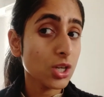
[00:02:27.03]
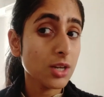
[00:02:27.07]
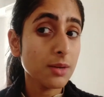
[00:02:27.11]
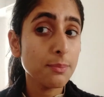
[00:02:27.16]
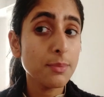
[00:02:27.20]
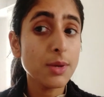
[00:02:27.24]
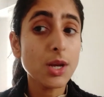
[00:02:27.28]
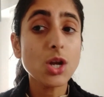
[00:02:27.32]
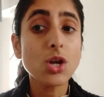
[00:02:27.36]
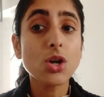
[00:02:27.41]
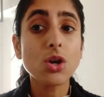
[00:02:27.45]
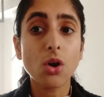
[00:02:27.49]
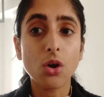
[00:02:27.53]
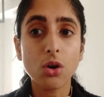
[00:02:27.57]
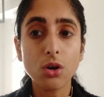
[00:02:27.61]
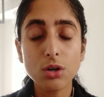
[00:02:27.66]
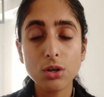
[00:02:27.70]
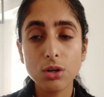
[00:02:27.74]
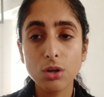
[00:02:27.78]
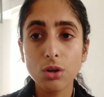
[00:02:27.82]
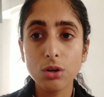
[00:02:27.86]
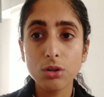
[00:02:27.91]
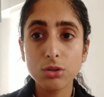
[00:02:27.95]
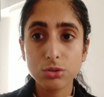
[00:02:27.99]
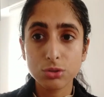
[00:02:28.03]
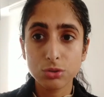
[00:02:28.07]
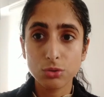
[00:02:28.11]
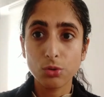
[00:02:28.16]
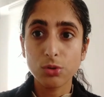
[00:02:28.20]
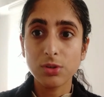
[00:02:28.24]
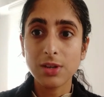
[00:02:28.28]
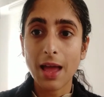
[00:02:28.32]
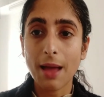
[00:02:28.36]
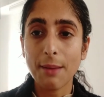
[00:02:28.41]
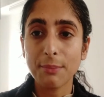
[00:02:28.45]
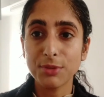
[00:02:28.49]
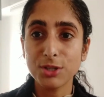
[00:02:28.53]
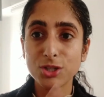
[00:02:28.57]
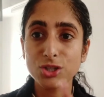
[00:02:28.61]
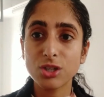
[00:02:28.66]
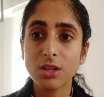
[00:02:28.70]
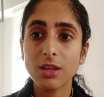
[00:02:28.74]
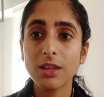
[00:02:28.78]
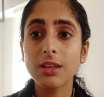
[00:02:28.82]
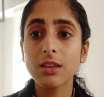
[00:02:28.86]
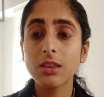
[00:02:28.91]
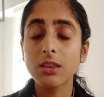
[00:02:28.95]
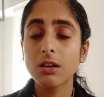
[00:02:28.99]
It may not look so
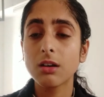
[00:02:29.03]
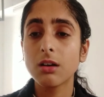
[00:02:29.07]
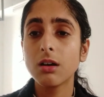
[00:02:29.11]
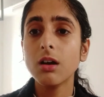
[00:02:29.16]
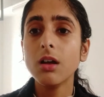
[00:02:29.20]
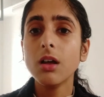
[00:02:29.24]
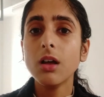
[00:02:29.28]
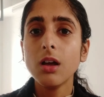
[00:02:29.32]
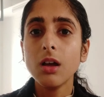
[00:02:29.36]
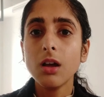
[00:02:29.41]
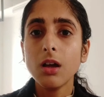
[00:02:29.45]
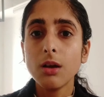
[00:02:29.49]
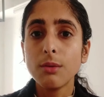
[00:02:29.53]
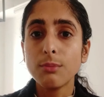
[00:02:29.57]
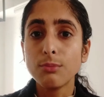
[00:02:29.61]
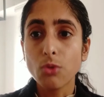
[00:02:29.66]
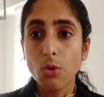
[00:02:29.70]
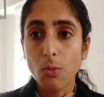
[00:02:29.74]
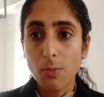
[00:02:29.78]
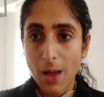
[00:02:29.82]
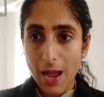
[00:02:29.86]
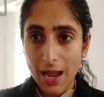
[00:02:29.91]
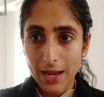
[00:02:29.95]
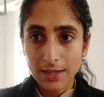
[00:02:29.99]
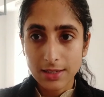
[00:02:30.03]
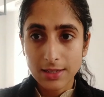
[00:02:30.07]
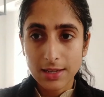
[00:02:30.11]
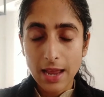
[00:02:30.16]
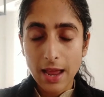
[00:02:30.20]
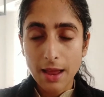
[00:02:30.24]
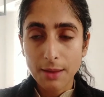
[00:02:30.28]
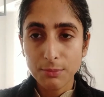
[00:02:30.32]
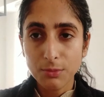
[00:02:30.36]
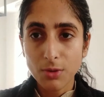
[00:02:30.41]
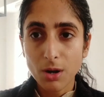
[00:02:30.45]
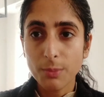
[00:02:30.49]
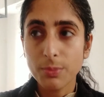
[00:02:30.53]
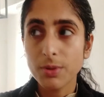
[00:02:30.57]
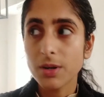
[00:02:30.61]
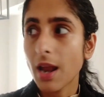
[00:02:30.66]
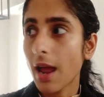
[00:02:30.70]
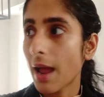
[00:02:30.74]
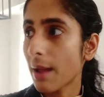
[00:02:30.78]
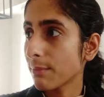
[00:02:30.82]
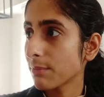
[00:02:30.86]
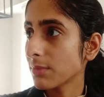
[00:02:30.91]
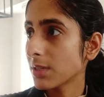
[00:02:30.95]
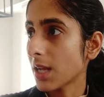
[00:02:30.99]
damaged in the mobile camera, but
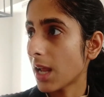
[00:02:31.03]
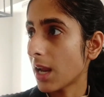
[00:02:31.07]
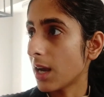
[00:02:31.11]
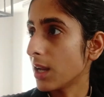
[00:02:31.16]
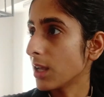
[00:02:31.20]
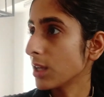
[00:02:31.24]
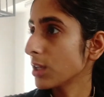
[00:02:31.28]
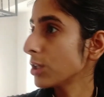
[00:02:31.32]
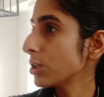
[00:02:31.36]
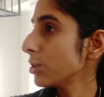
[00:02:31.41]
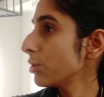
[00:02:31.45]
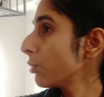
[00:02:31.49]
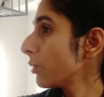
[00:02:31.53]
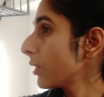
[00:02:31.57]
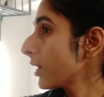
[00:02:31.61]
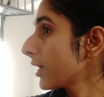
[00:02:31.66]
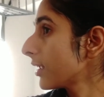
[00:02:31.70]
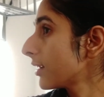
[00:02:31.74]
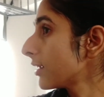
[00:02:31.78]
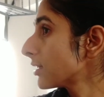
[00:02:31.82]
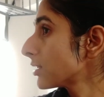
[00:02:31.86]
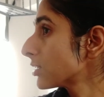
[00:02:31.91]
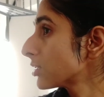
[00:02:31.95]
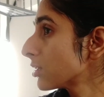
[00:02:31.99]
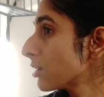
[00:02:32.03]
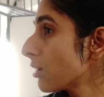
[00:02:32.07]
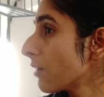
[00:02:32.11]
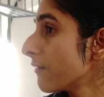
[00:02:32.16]
I'm telling you, it is